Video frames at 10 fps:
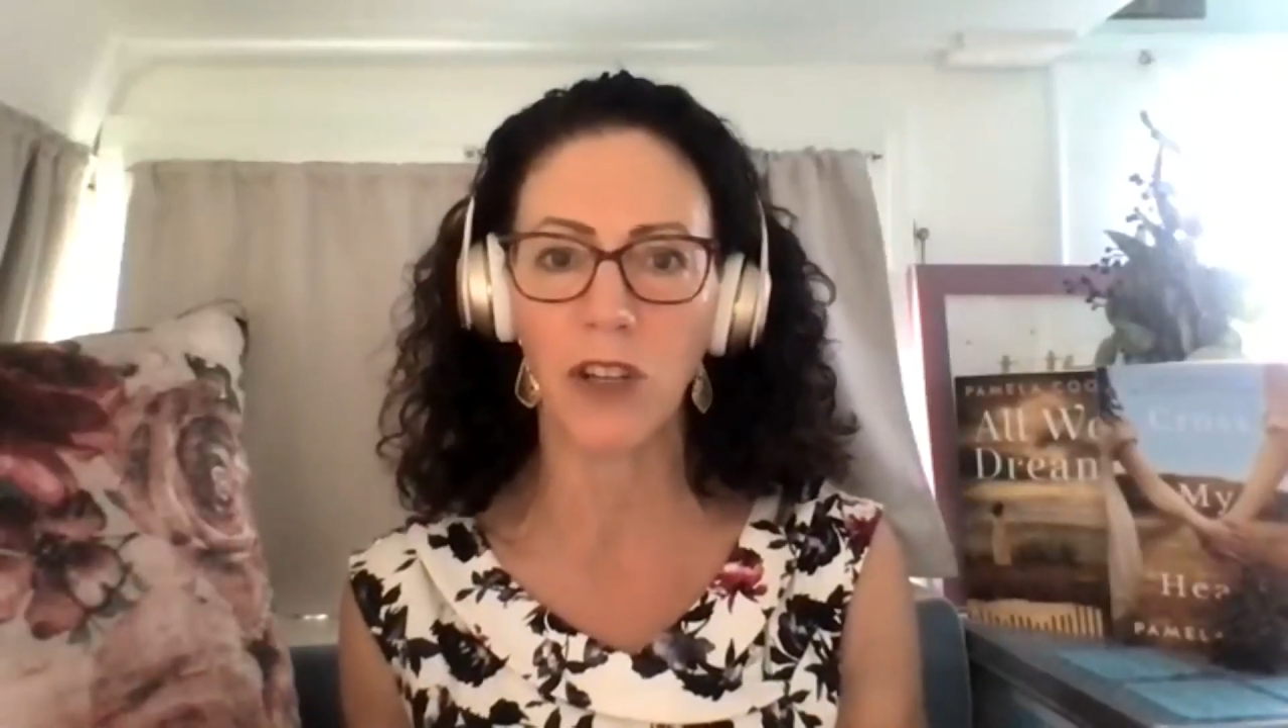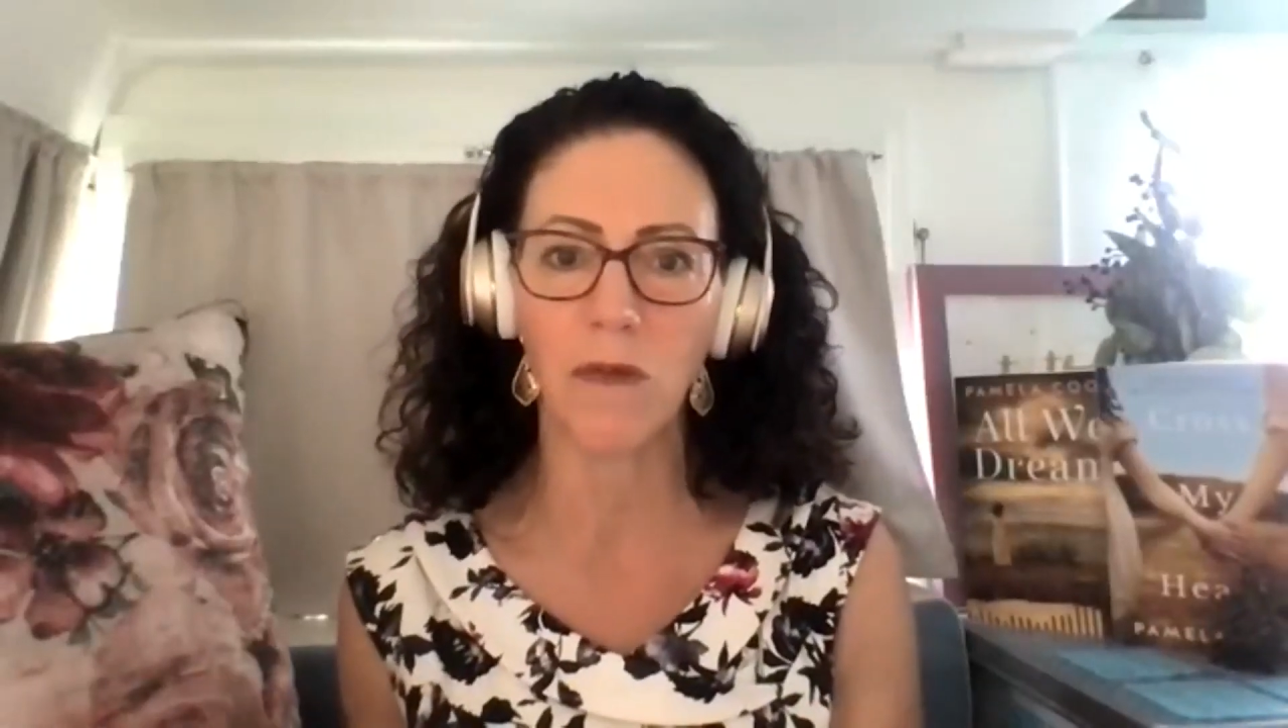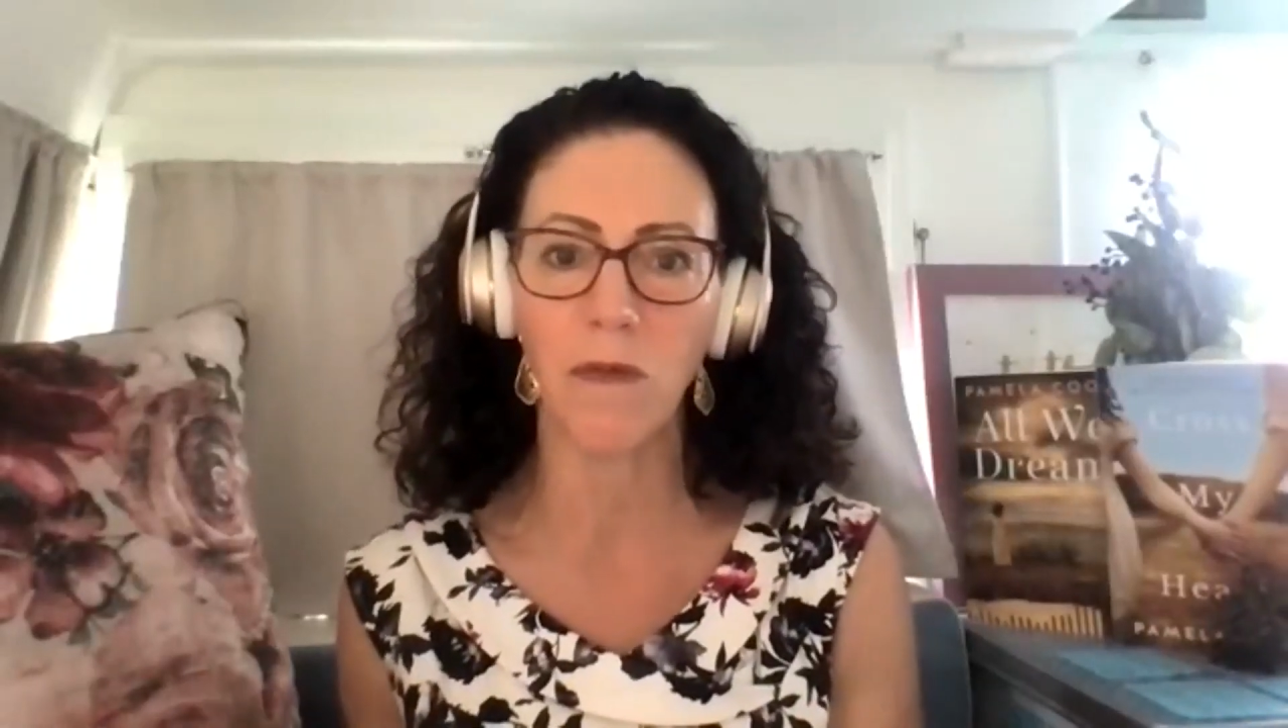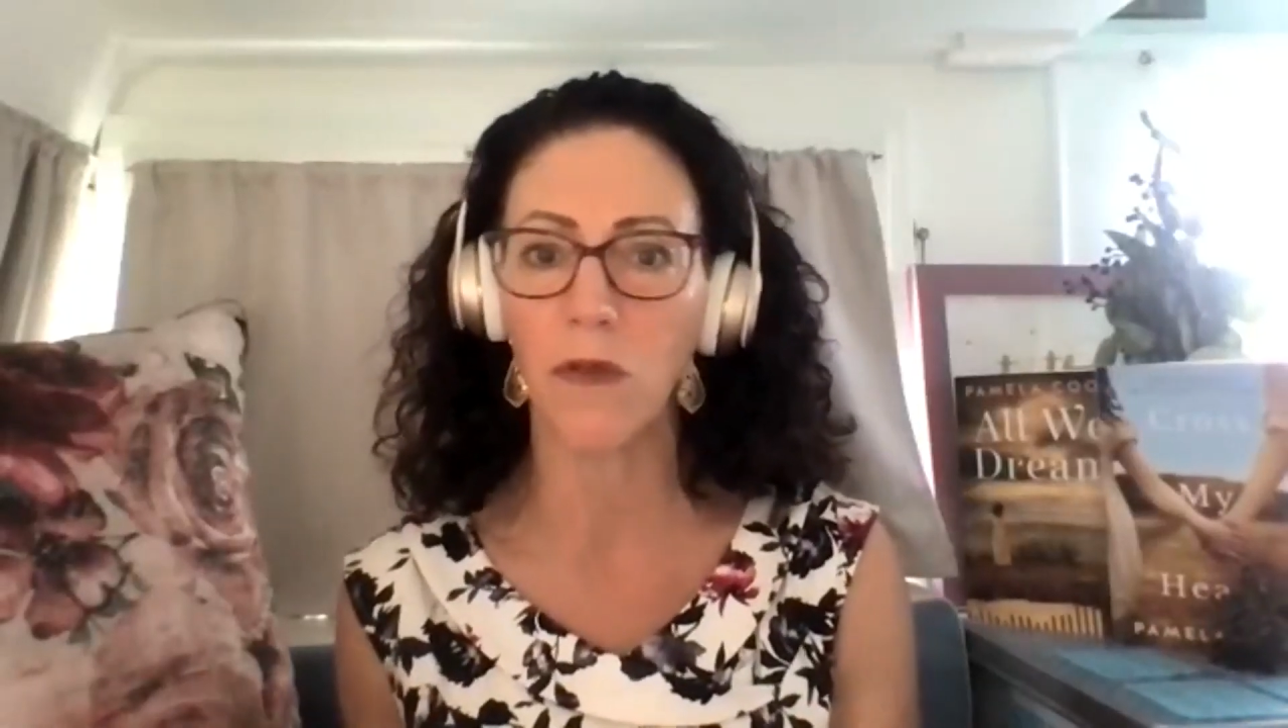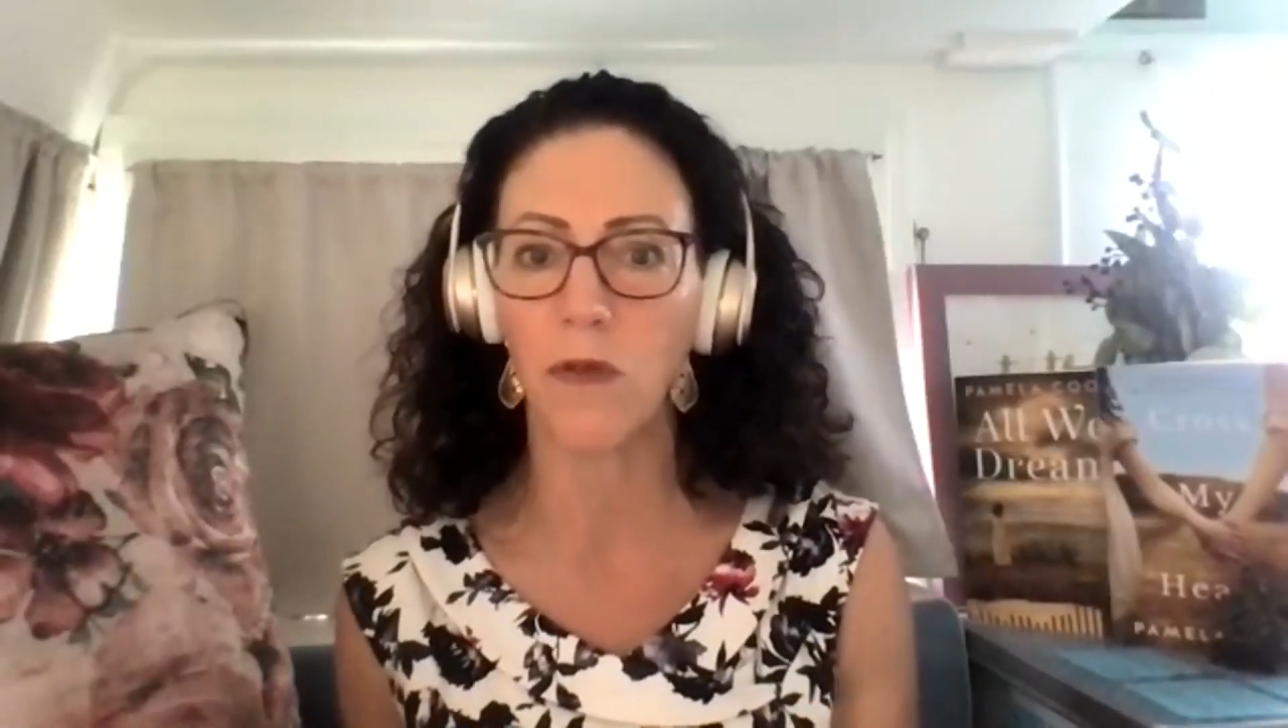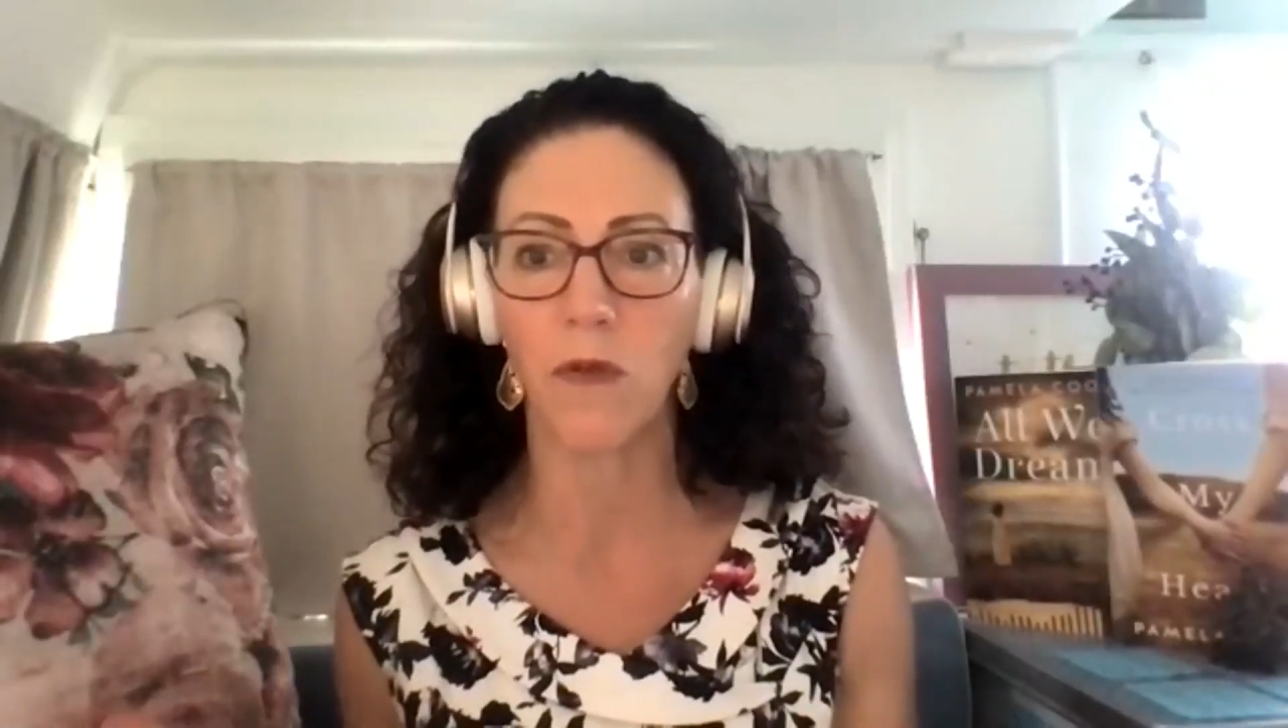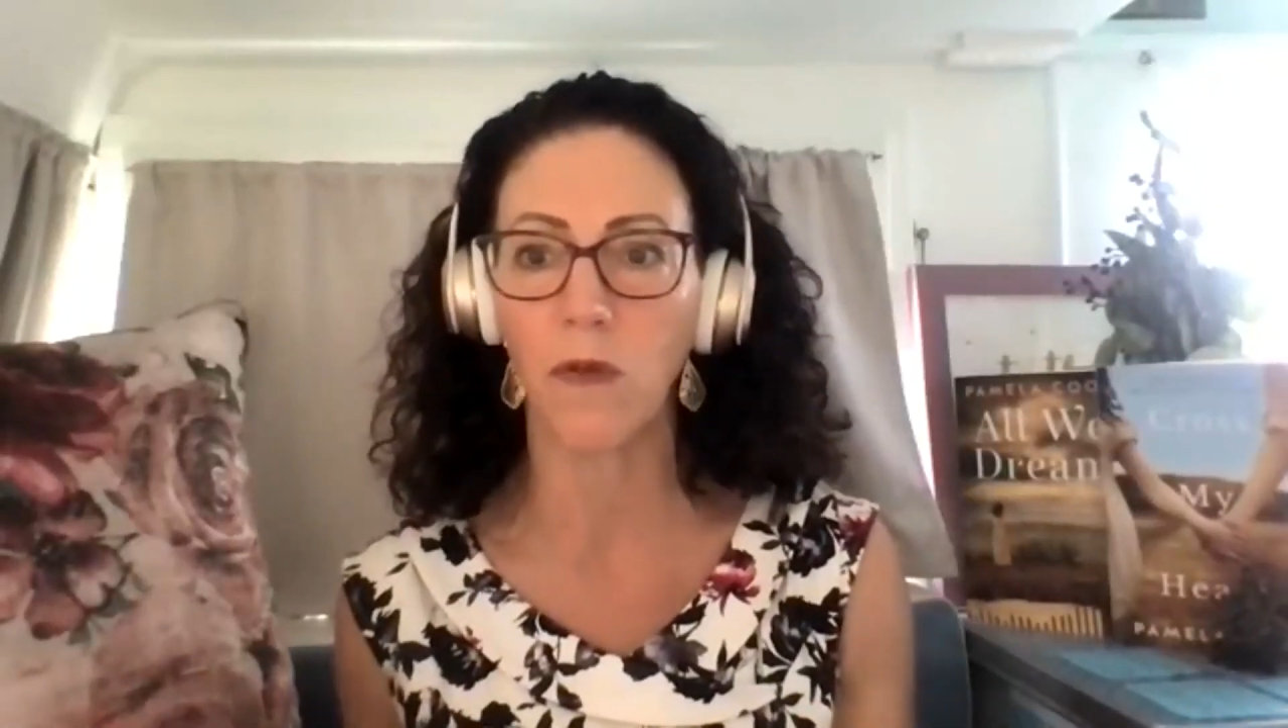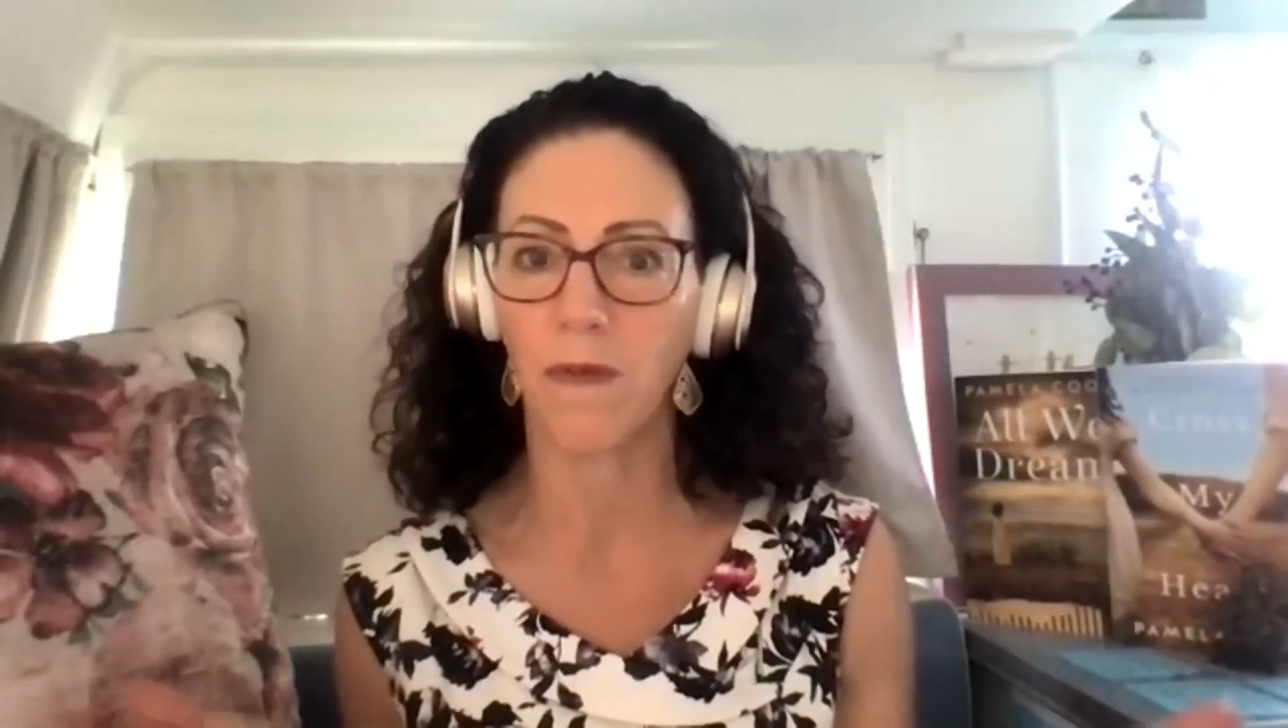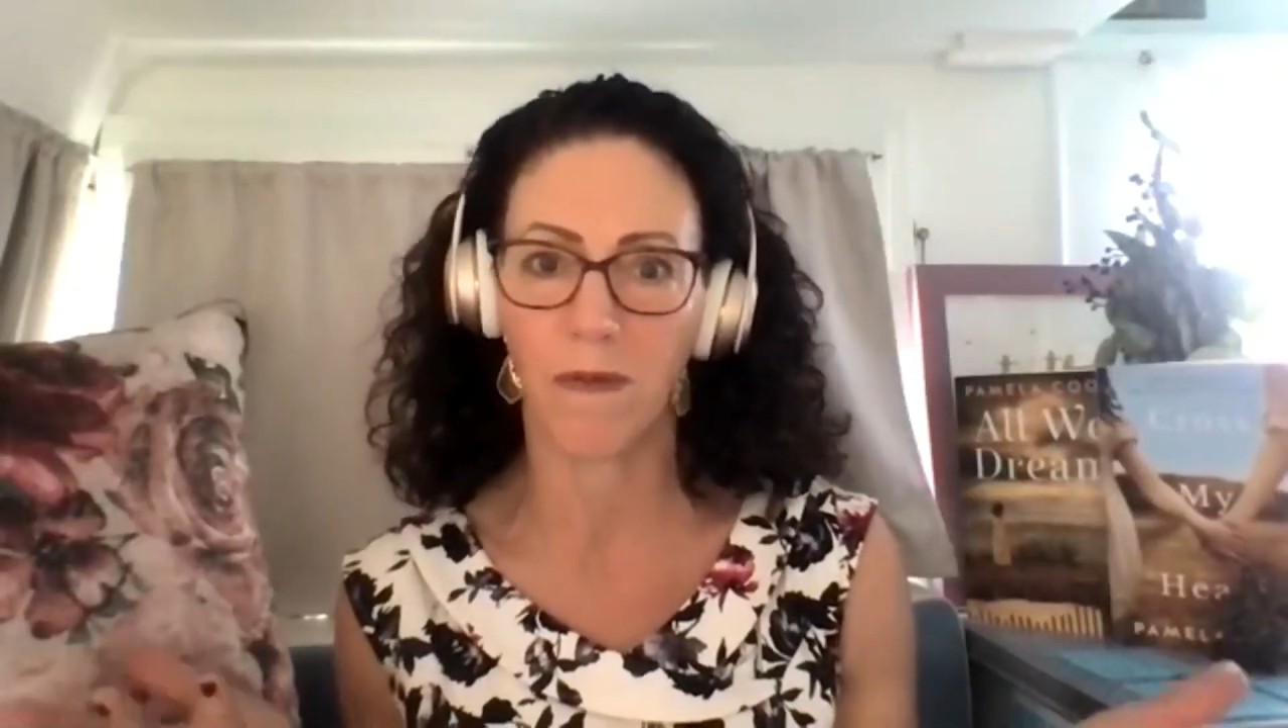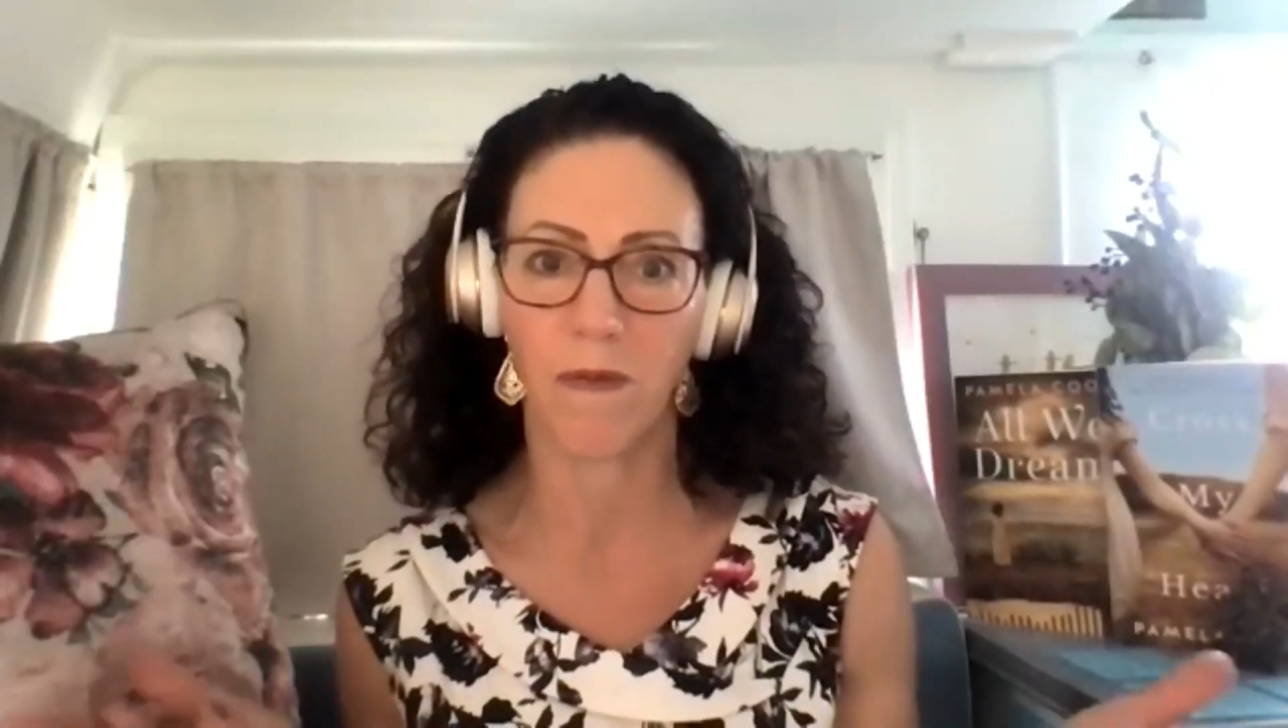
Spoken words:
them? Or